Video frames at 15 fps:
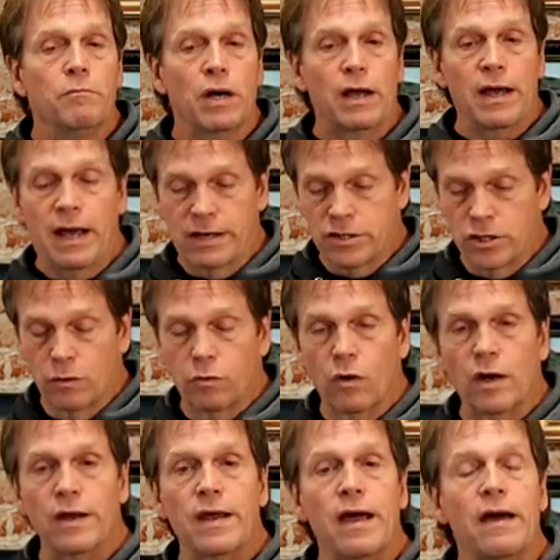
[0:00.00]
But as you
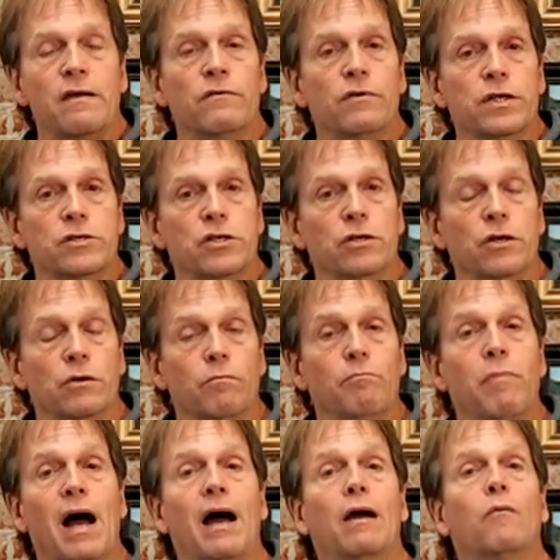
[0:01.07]
run out of a
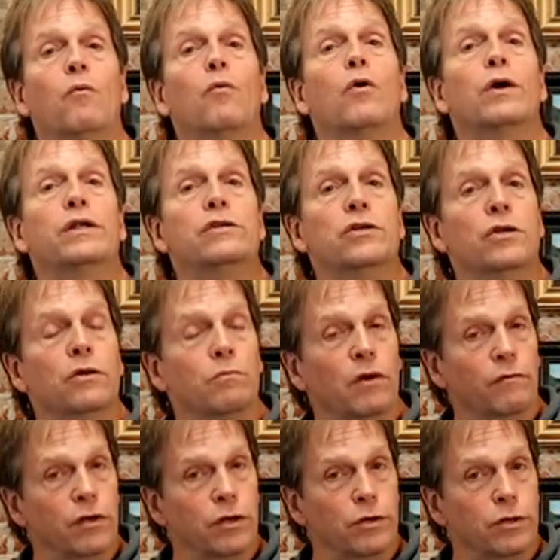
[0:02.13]
tube, buy one tube
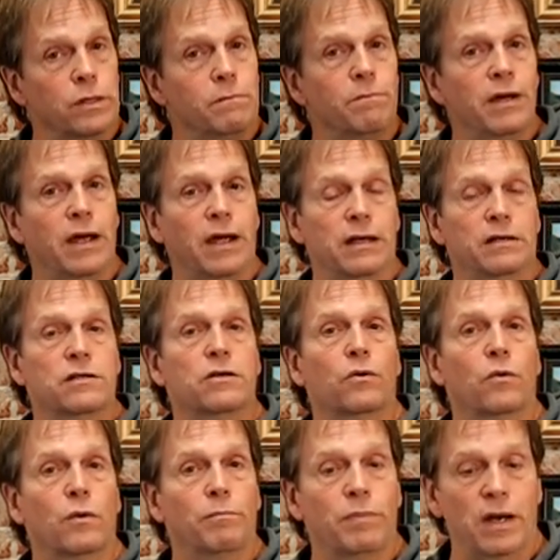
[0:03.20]
of good paint
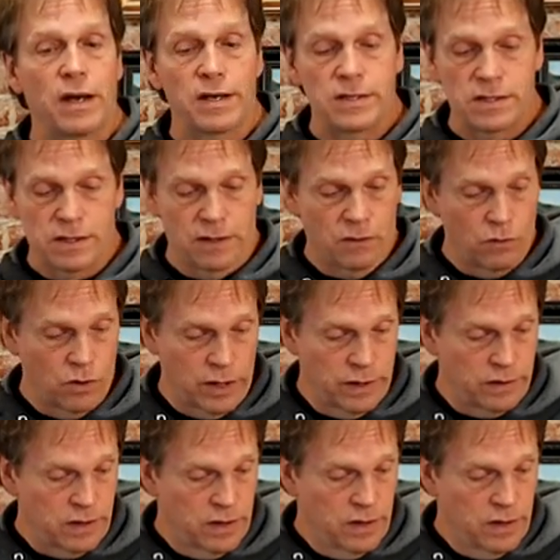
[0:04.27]
to replace it with,